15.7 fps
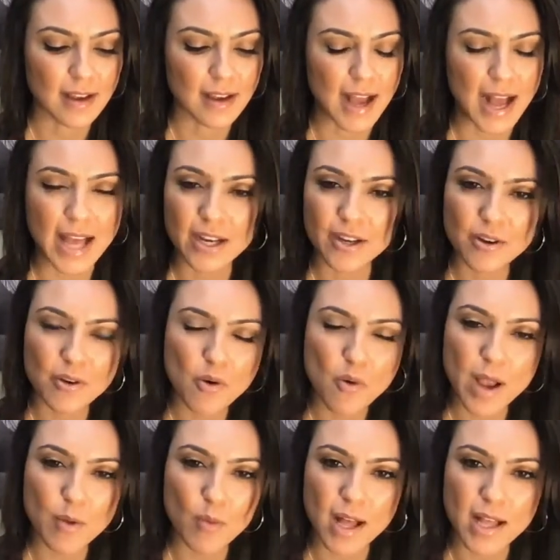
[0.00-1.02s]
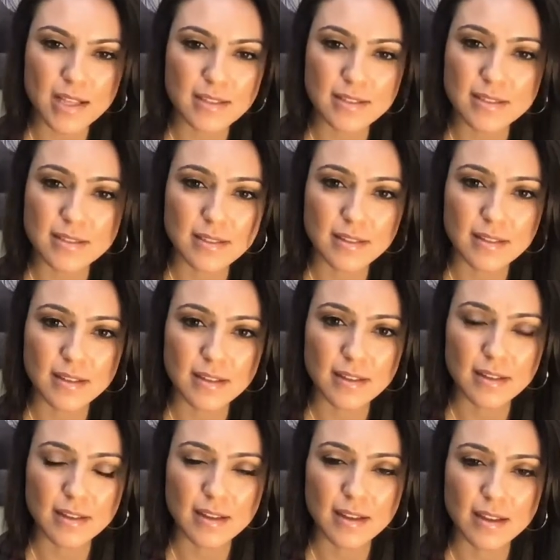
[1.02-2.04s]
I didn't know who I was.
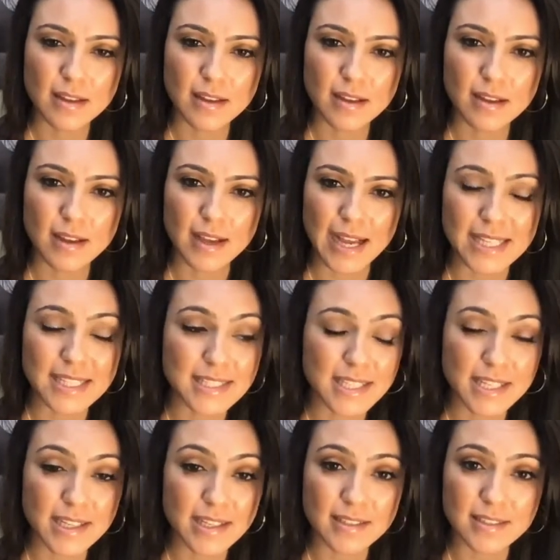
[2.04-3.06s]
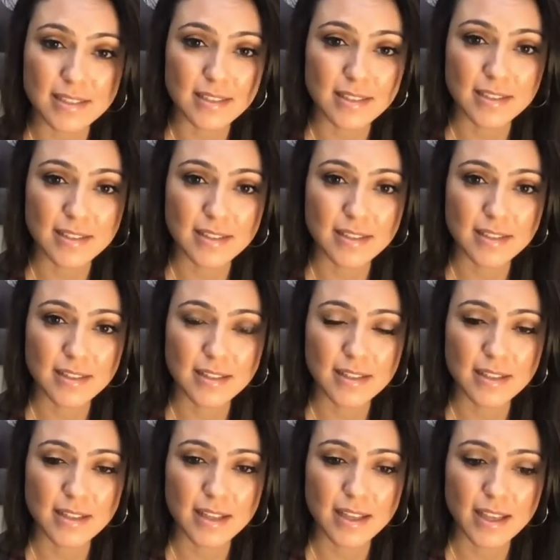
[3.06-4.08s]
I didn't.
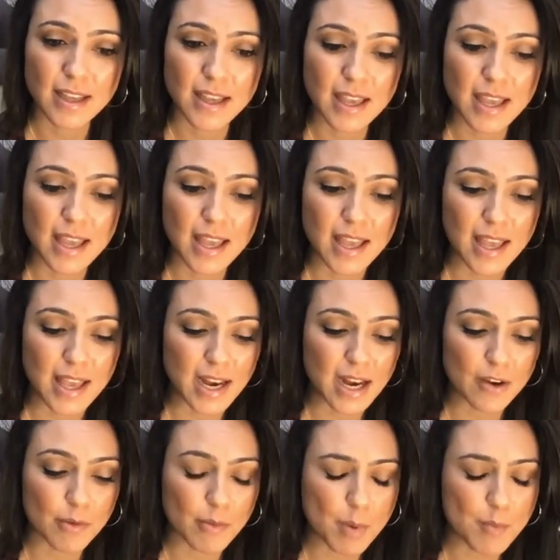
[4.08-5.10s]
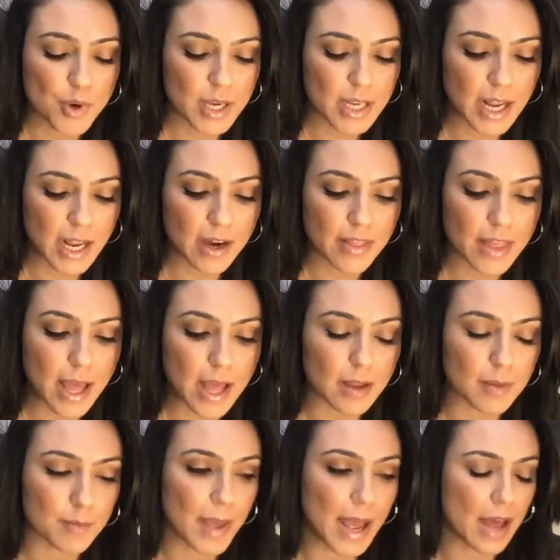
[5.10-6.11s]
And I remember getting out of that
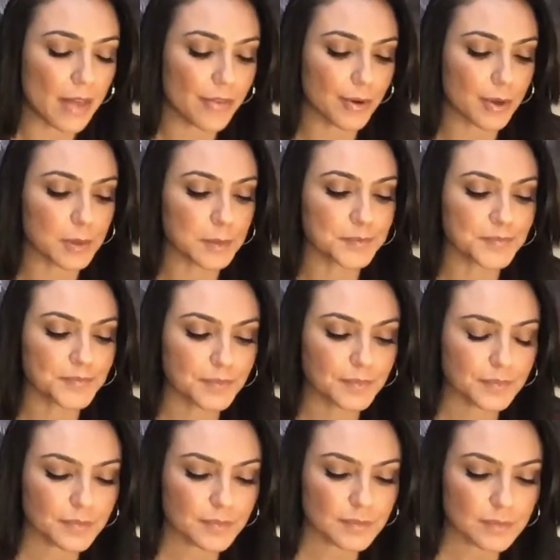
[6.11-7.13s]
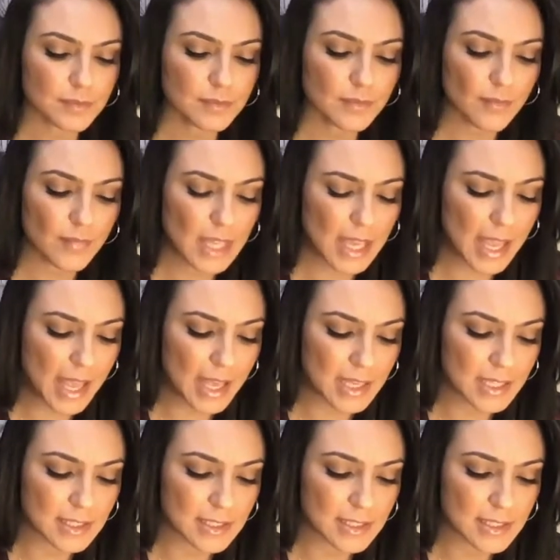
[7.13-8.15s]
bathroom
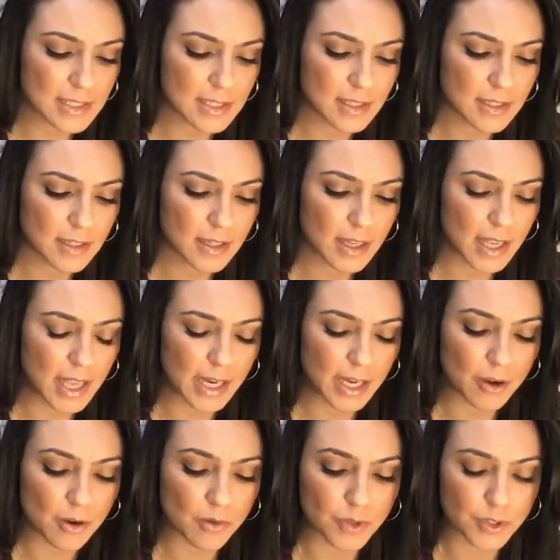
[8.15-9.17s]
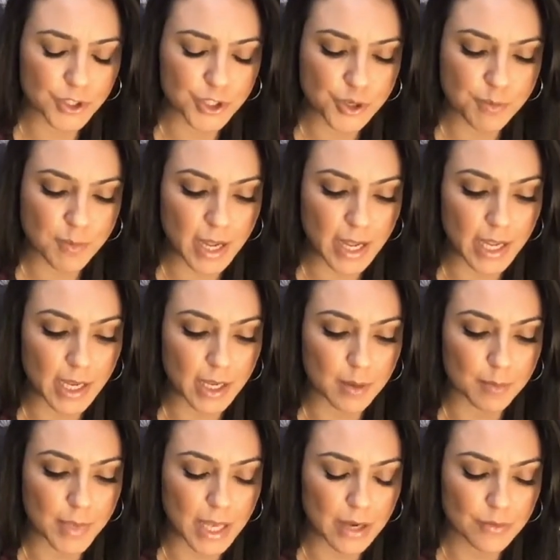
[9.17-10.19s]
and heading over to my
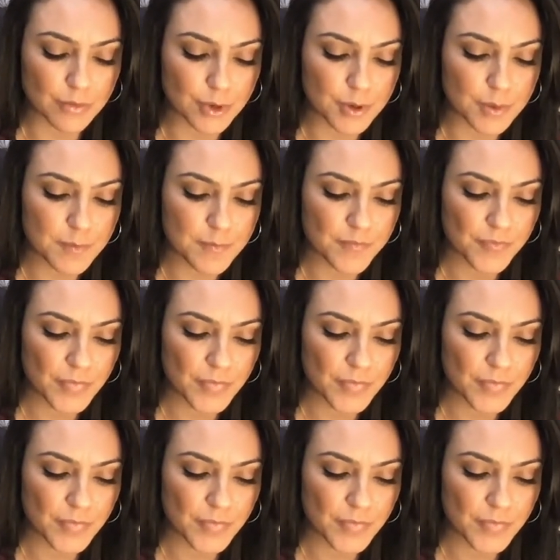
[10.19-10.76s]
bedroom.